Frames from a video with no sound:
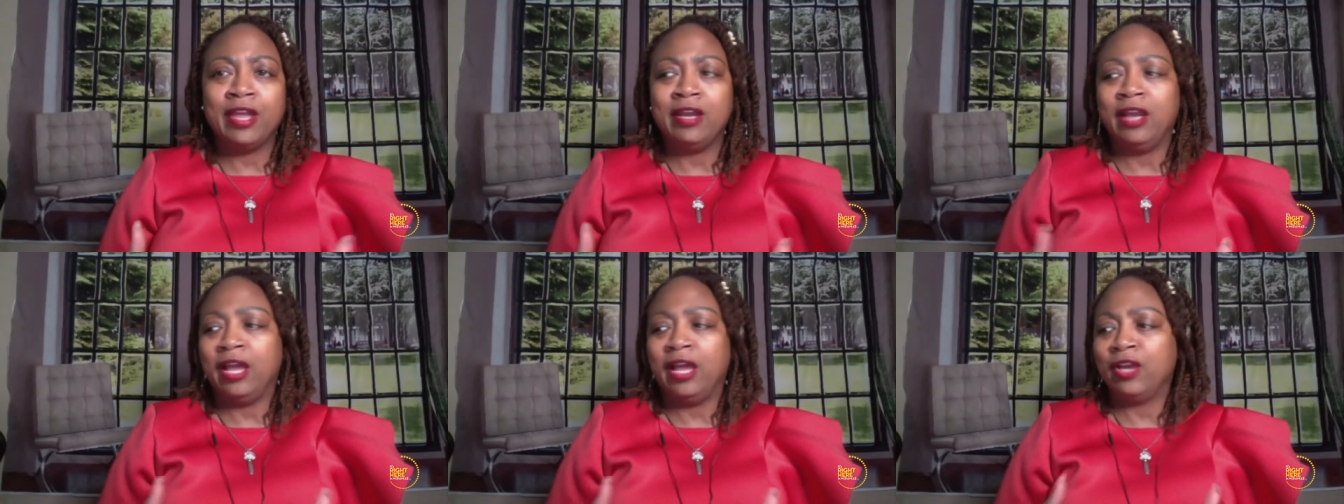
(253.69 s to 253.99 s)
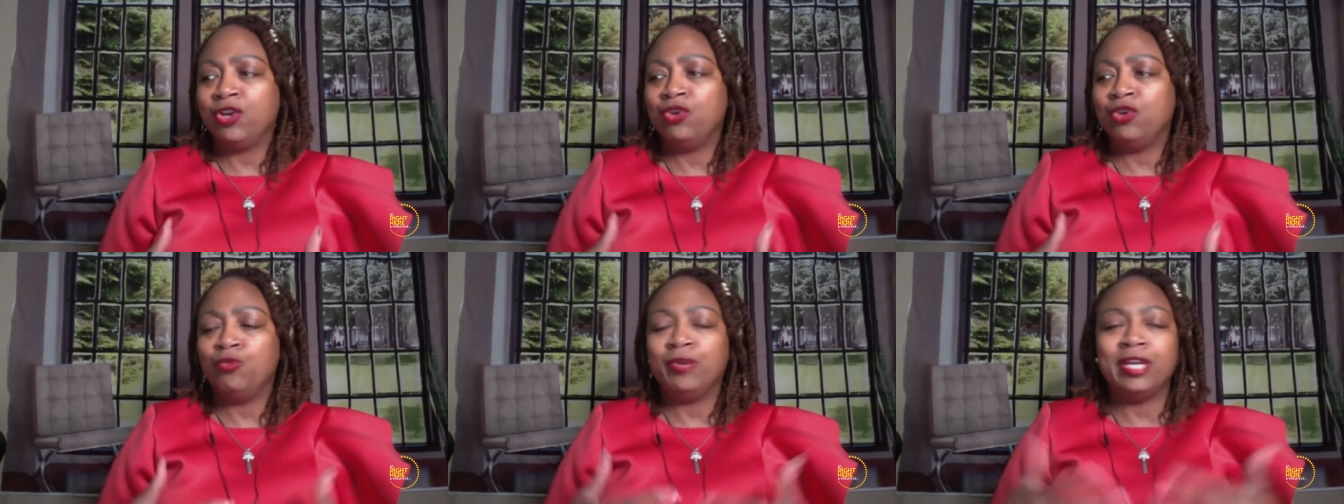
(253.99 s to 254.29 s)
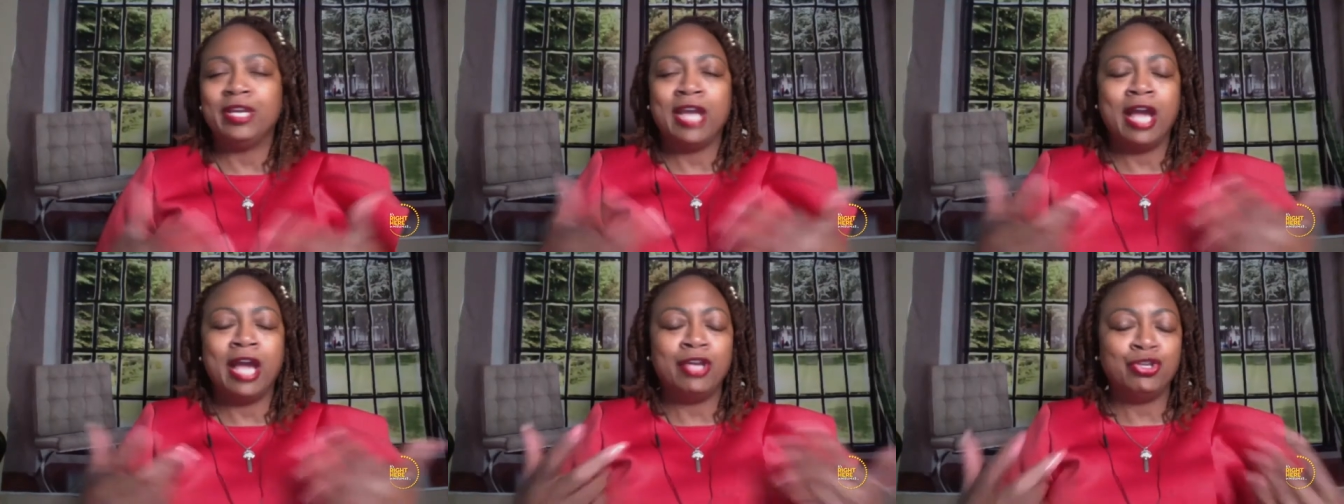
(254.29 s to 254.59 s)
Like, could we
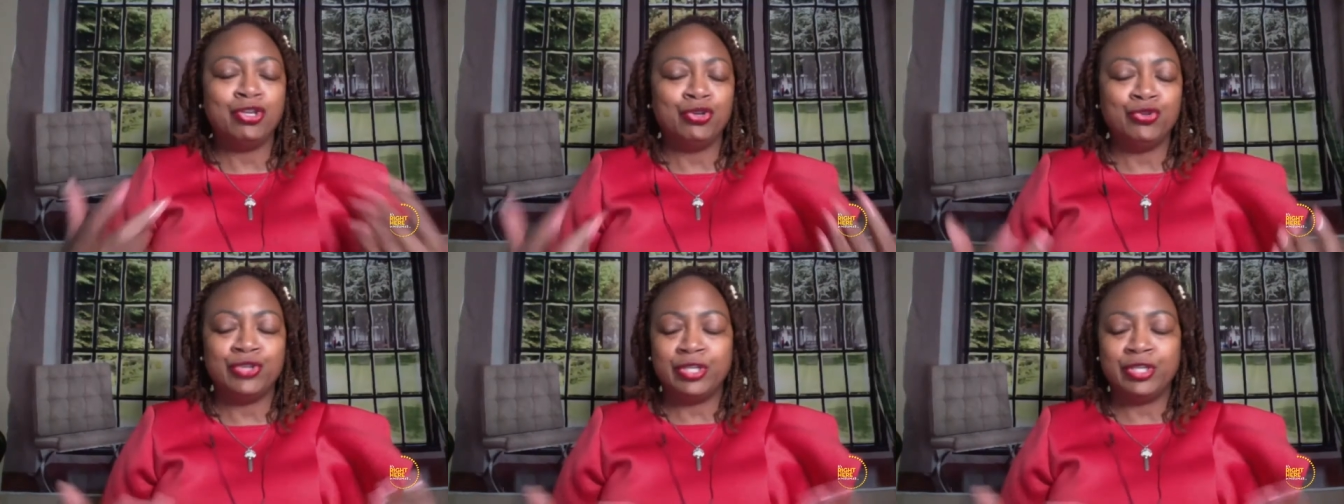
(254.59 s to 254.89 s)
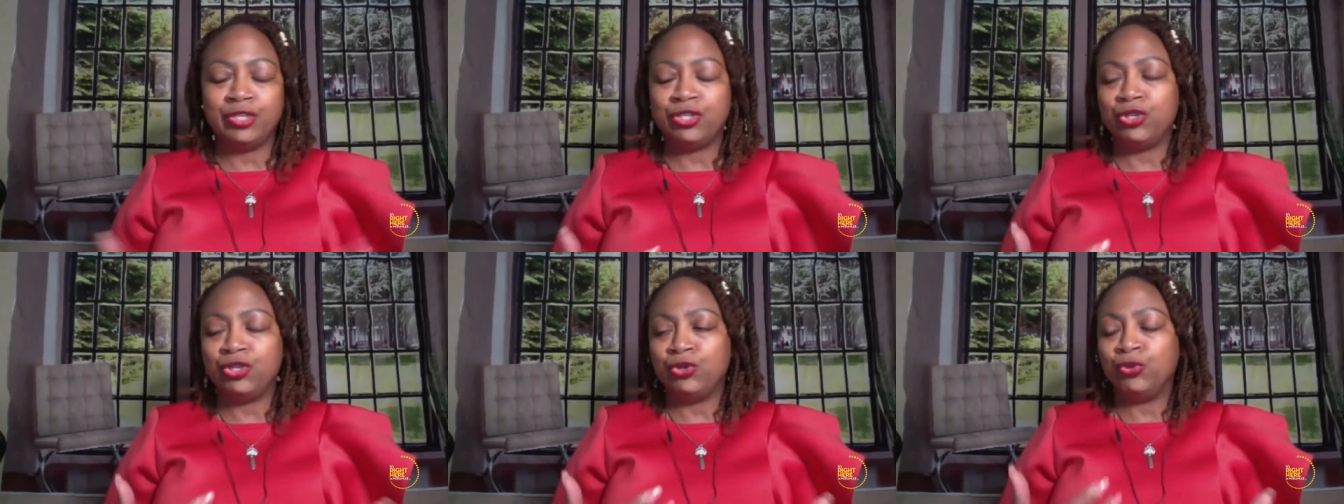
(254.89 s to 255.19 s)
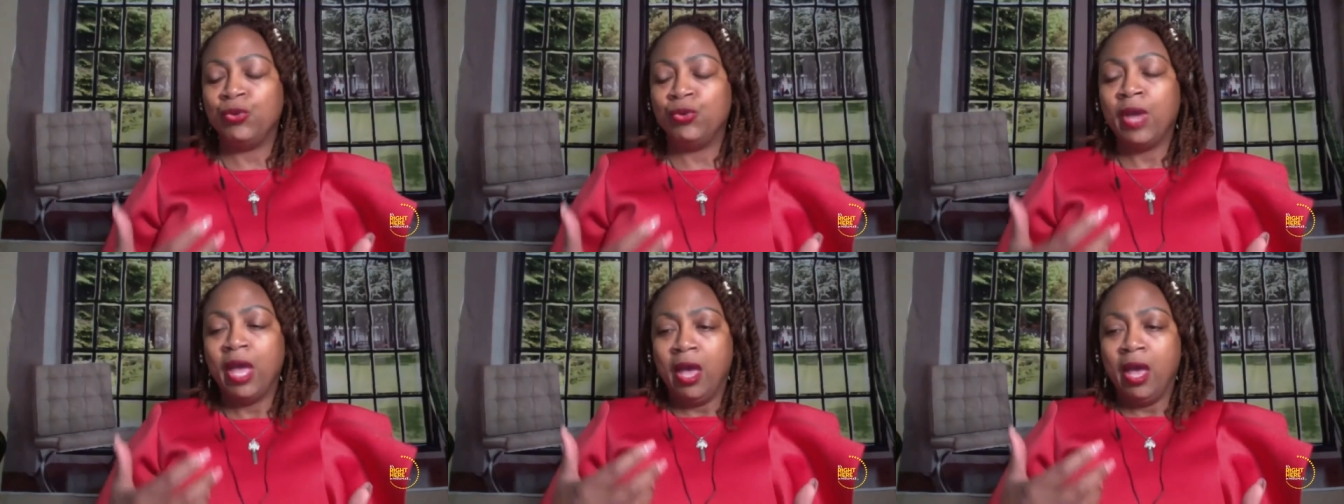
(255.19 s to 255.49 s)
not use it
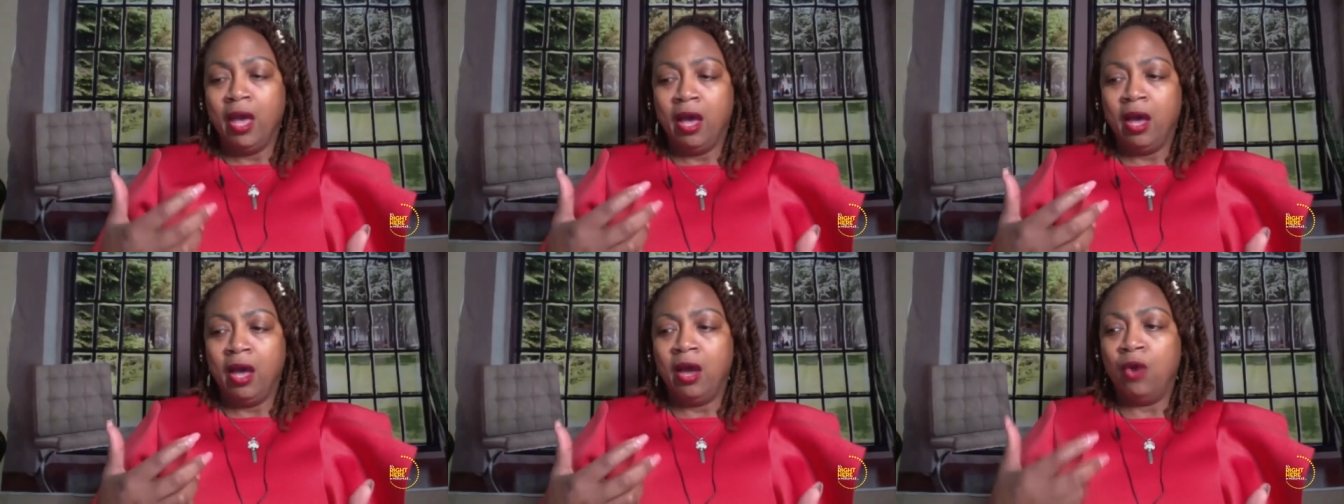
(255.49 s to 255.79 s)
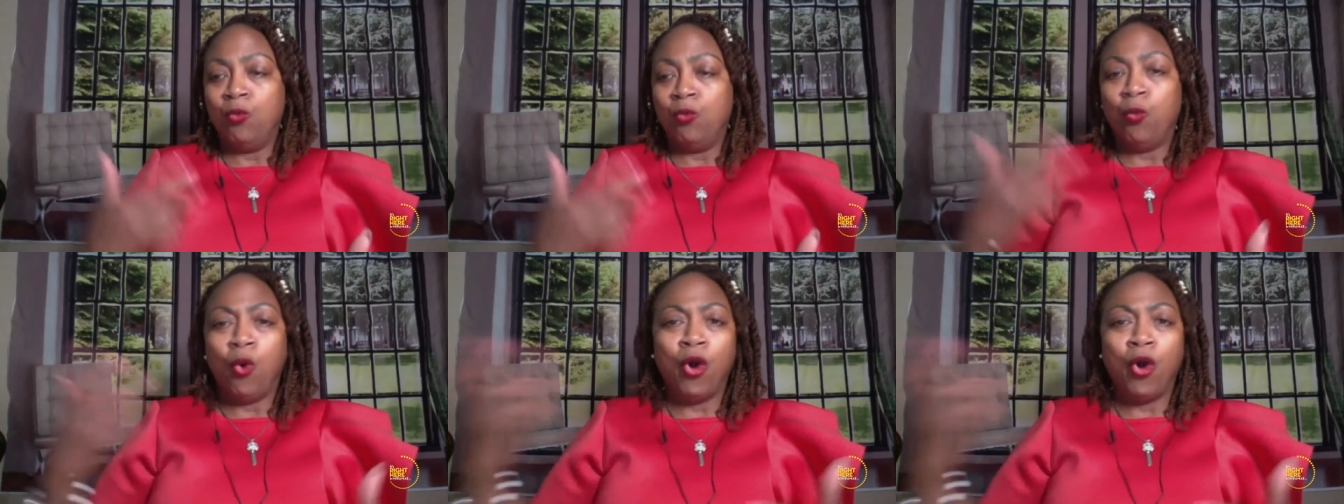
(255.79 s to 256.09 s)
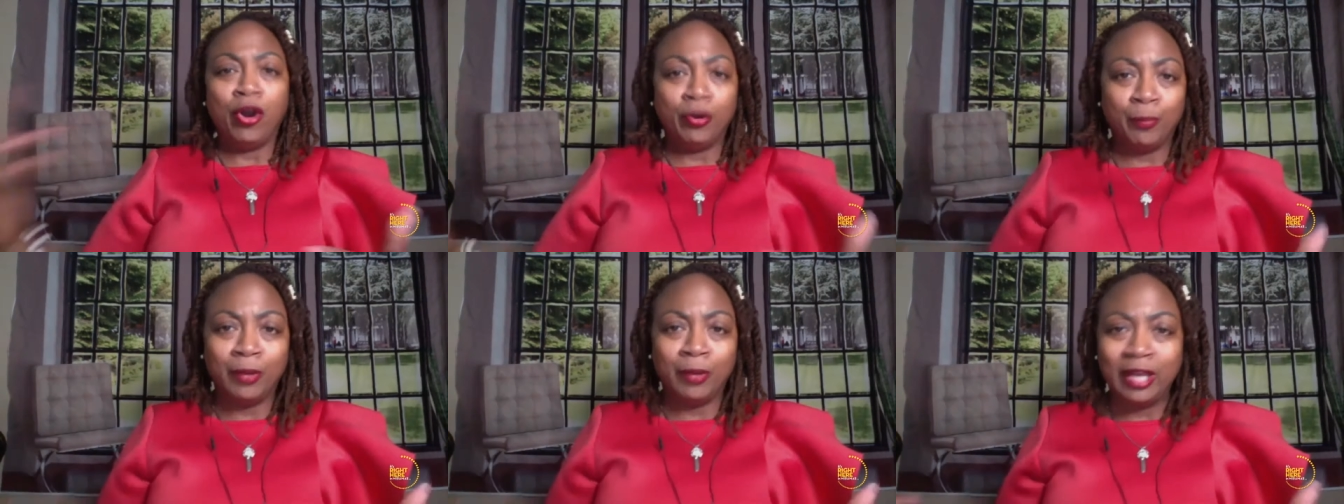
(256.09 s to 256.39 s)
to
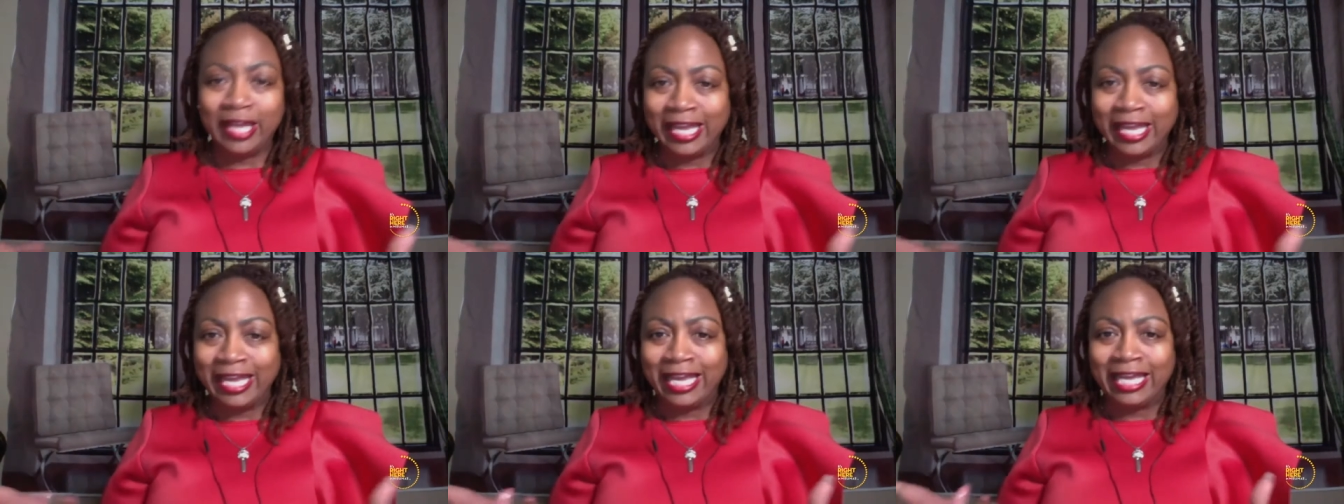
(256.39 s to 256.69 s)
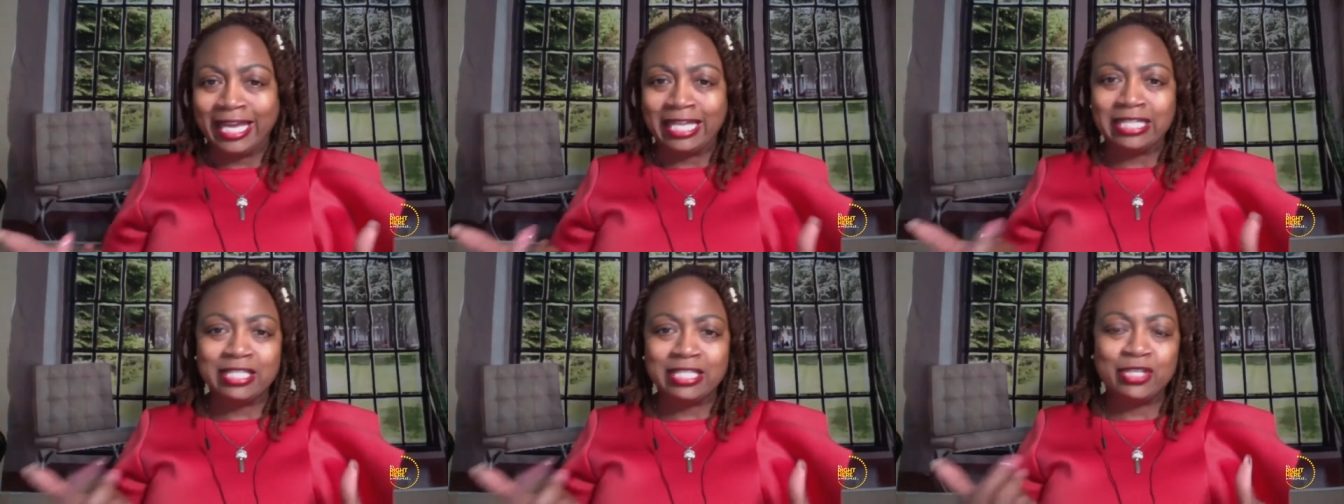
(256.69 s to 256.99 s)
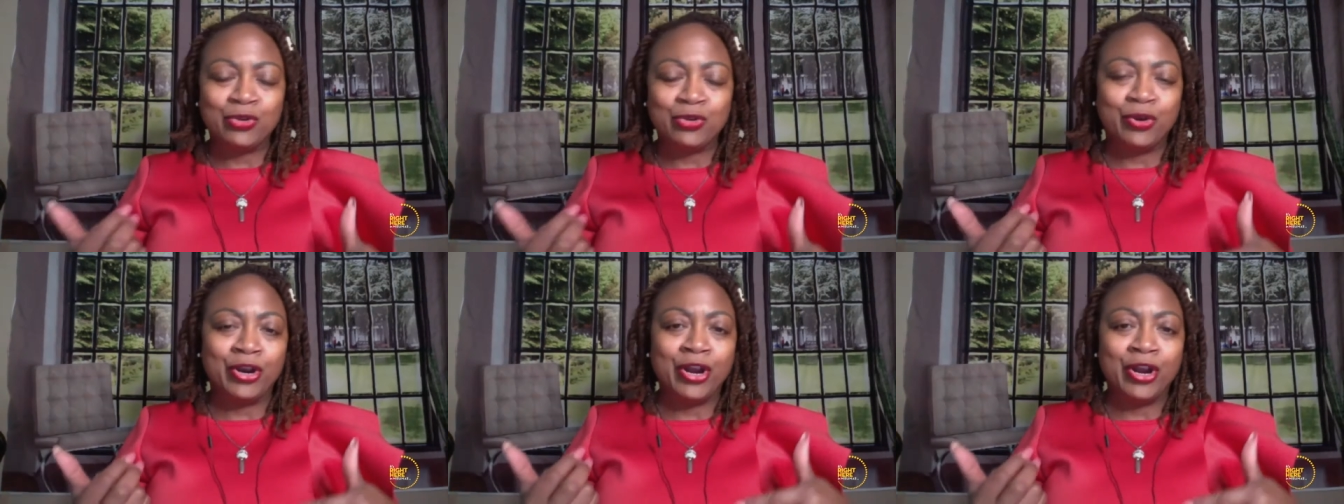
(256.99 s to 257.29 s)
water plants
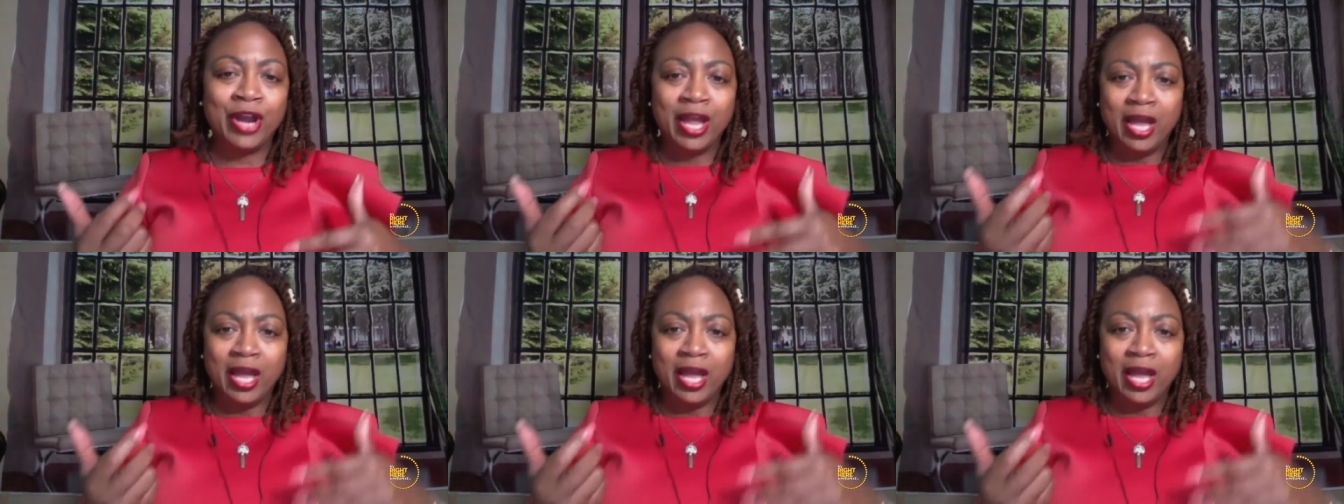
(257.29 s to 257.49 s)
or